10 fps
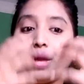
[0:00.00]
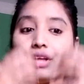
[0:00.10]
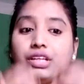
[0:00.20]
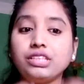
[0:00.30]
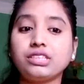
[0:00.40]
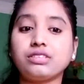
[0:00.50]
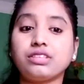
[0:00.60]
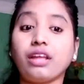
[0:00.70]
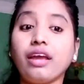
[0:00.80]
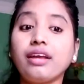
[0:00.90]
very
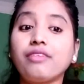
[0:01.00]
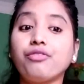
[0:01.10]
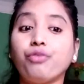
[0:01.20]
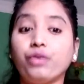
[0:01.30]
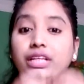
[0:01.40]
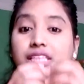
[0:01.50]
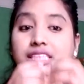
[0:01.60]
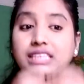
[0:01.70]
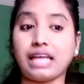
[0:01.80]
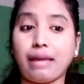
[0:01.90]
thick woody
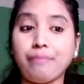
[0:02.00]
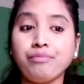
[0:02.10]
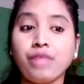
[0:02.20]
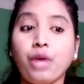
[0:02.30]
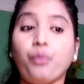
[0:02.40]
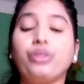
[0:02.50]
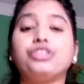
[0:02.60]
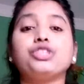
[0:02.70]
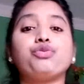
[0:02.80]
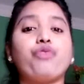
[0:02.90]
stem
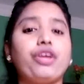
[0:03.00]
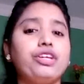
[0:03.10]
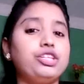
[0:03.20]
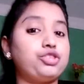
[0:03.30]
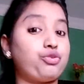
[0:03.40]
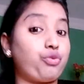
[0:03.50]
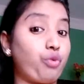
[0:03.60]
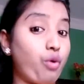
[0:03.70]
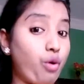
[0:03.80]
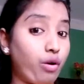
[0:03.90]
which is very
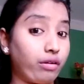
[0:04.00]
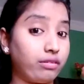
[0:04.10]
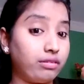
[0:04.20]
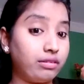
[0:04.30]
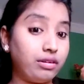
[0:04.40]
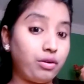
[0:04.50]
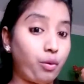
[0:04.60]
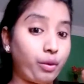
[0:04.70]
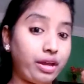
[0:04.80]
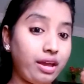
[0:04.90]
strong
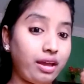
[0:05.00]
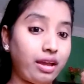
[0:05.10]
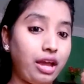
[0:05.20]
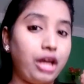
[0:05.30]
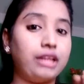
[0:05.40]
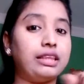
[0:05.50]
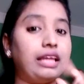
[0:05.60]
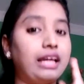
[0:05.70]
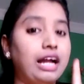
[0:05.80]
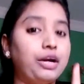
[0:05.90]
okay
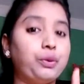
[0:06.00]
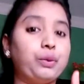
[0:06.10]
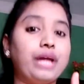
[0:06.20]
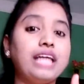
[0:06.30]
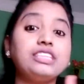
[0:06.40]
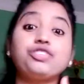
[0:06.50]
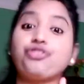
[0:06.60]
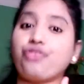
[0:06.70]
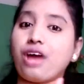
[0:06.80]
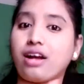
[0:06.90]
they are known as
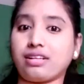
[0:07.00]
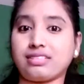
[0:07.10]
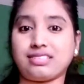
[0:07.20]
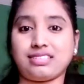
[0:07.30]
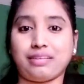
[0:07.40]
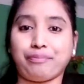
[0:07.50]
trunks